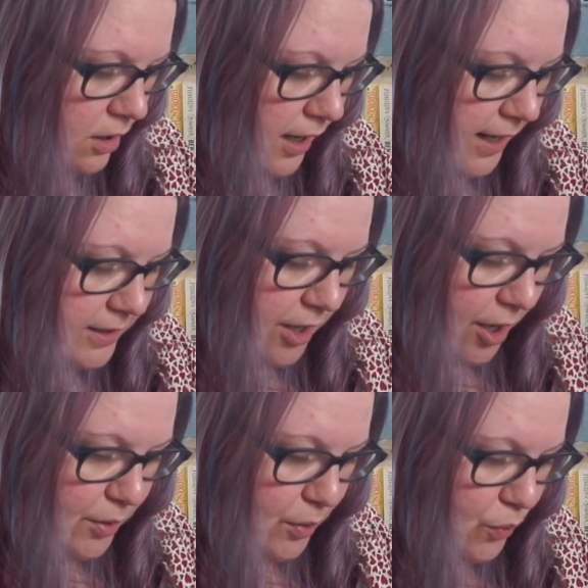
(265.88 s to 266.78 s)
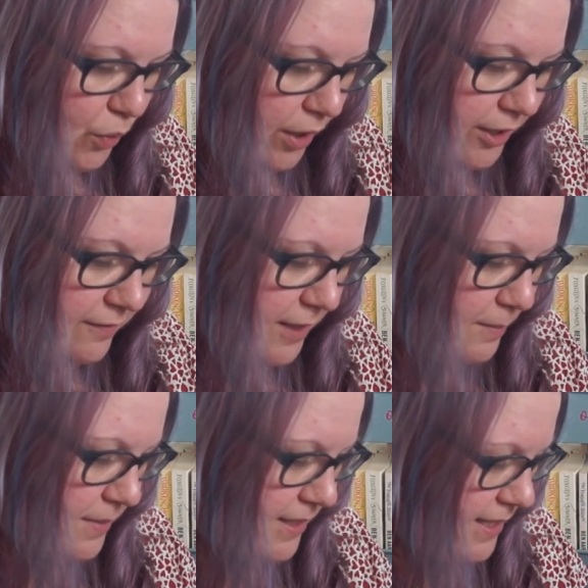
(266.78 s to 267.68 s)
I know one of
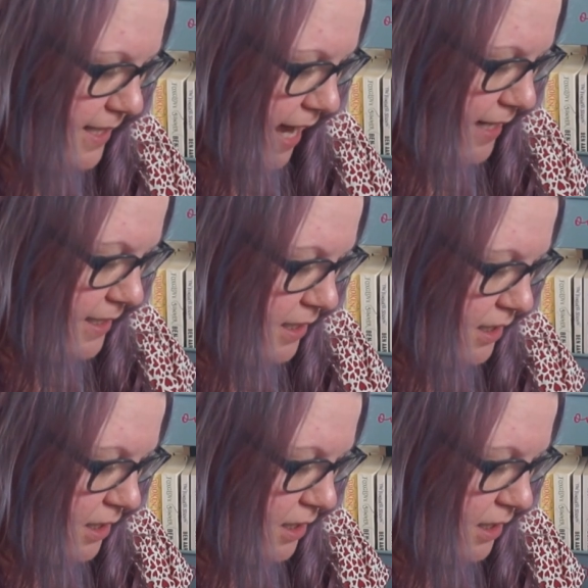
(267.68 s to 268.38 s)
them said,